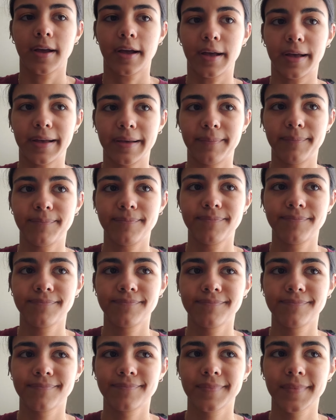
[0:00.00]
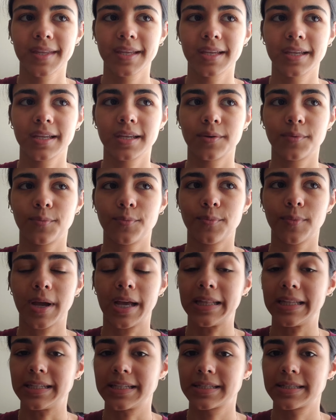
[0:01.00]

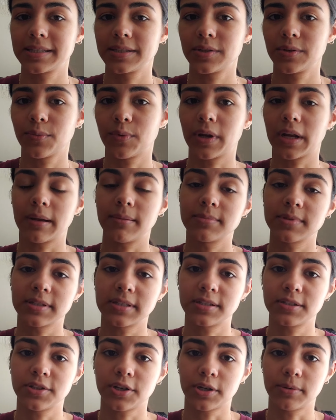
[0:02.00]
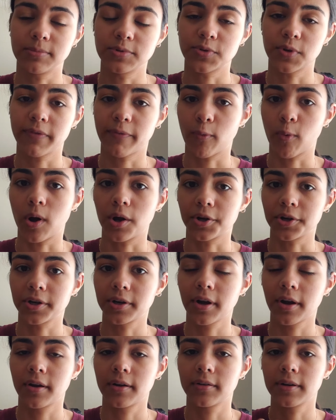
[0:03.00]
At least when it comes into terms of water
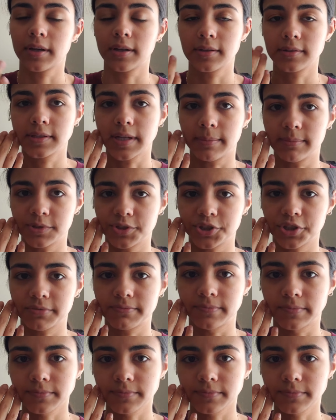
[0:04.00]
temperature.